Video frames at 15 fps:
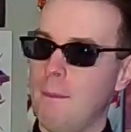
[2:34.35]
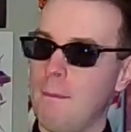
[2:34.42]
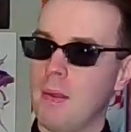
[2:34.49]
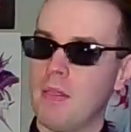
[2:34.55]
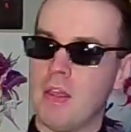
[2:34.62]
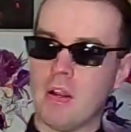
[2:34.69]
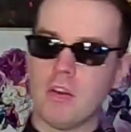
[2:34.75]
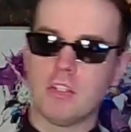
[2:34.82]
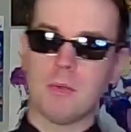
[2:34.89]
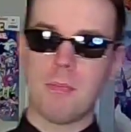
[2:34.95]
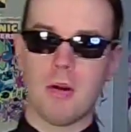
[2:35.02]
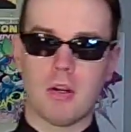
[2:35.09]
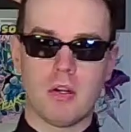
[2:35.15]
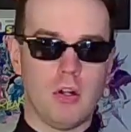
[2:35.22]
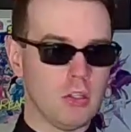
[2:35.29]
there is a
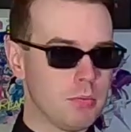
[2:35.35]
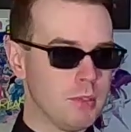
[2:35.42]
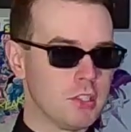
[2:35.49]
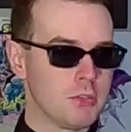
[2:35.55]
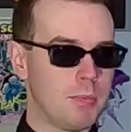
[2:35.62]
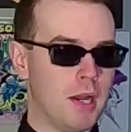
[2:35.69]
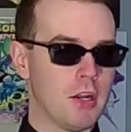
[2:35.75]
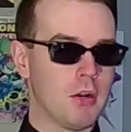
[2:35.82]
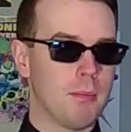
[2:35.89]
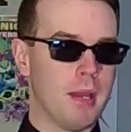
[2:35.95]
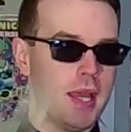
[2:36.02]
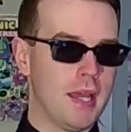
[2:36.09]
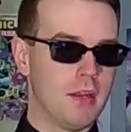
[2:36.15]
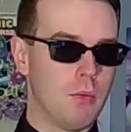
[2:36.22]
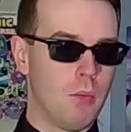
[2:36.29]
part in Ultimate
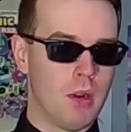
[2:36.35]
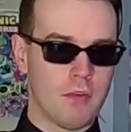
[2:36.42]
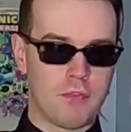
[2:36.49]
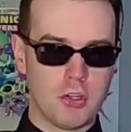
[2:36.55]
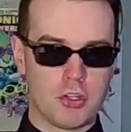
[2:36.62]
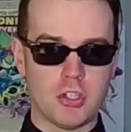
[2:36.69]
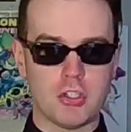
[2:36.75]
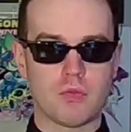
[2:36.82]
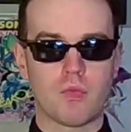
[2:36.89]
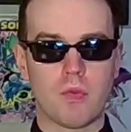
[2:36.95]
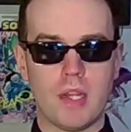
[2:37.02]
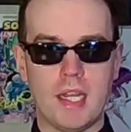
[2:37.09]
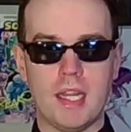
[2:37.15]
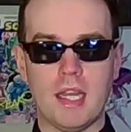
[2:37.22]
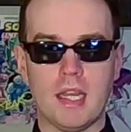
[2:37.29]
Spider-Man where if you're just
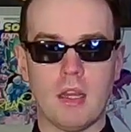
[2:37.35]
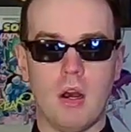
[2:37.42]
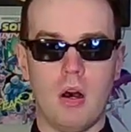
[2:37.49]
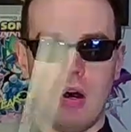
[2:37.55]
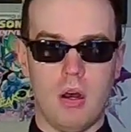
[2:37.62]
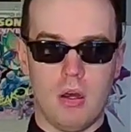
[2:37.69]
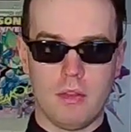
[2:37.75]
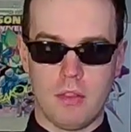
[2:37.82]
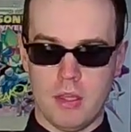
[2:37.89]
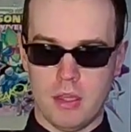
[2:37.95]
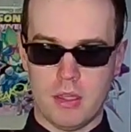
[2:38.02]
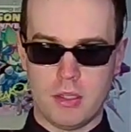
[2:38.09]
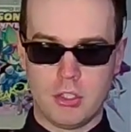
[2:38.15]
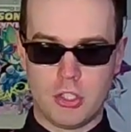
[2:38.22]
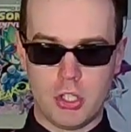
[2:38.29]
reading
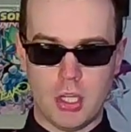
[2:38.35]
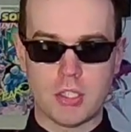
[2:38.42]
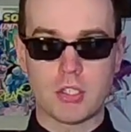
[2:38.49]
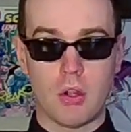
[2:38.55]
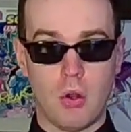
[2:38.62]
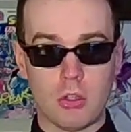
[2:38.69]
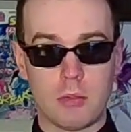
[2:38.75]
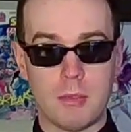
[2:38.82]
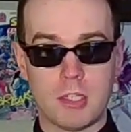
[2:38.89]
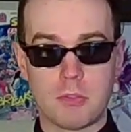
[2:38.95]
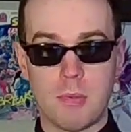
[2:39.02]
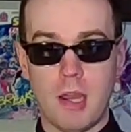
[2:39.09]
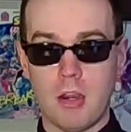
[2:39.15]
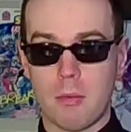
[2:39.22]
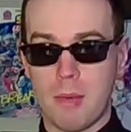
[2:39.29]
the Ultimate
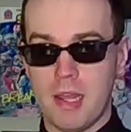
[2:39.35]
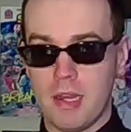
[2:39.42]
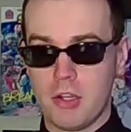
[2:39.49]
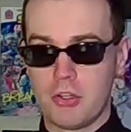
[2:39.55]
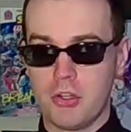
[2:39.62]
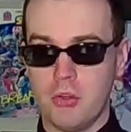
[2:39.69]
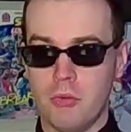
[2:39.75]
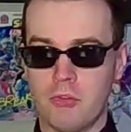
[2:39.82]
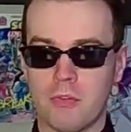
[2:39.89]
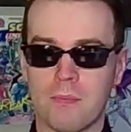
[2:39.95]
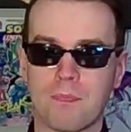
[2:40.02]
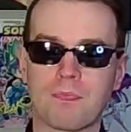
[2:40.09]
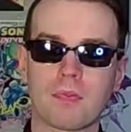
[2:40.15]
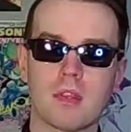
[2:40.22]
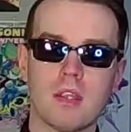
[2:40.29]
Spider-Man issues,
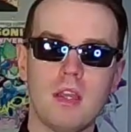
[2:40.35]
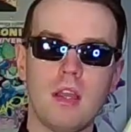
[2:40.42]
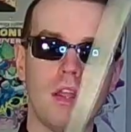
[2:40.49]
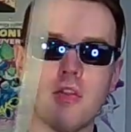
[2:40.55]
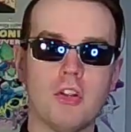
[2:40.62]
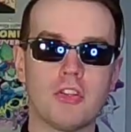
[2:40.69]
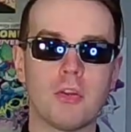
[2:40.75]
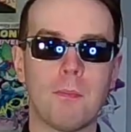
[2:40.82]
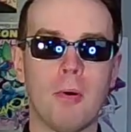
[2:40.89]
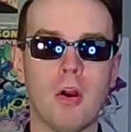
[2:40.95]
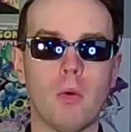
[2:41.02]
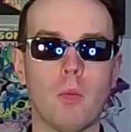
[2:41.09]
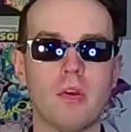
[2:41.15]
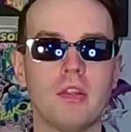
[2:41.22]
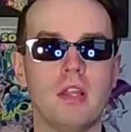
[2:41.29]
there's a
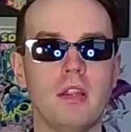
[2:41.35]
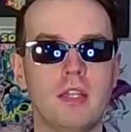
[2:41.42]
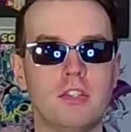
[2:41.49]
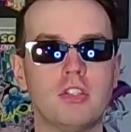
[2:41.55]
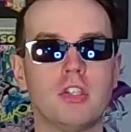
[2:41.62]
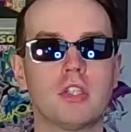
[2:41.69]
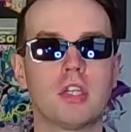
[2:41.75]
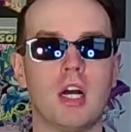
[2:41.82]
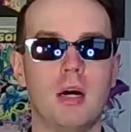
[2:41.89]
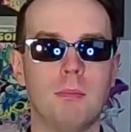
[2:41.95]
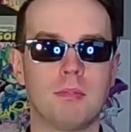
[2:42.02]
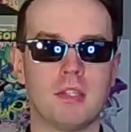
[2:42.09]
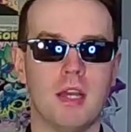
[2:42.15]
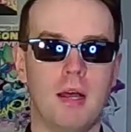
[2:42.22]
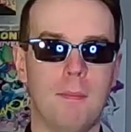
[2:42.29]
part where the Lizard
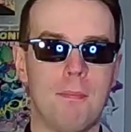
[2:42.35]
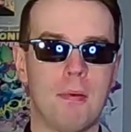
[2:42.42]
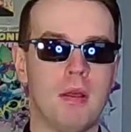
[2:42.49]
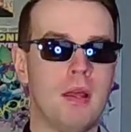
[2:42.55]
comes up,